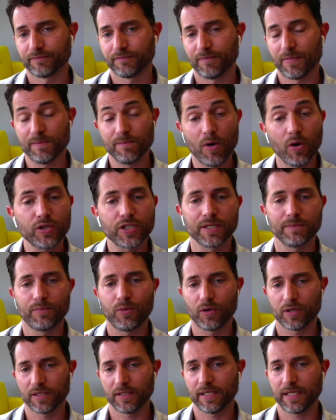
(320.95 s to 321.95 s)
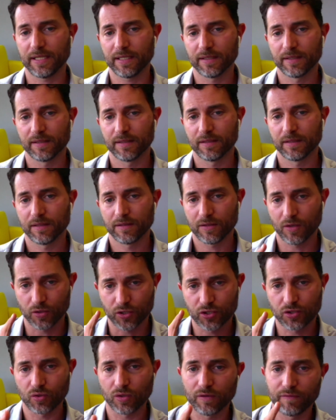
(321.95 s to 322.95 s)
but most importantly, those
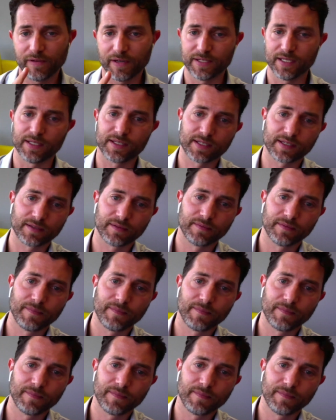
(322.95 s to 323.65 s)
store visits.